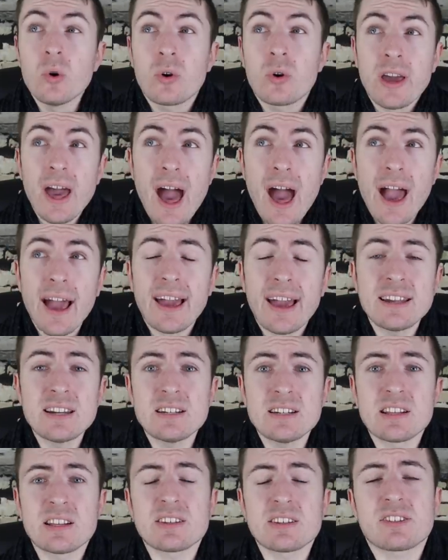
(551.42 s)
who can't get
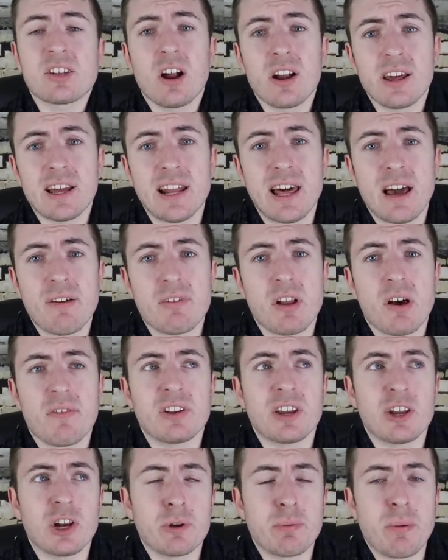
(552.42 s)
into the starting 11
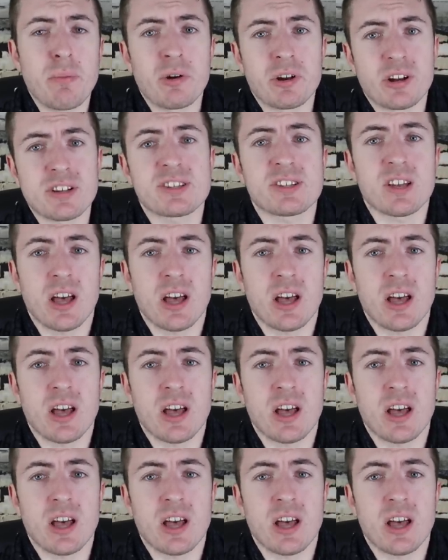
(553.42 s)
of a newly promoted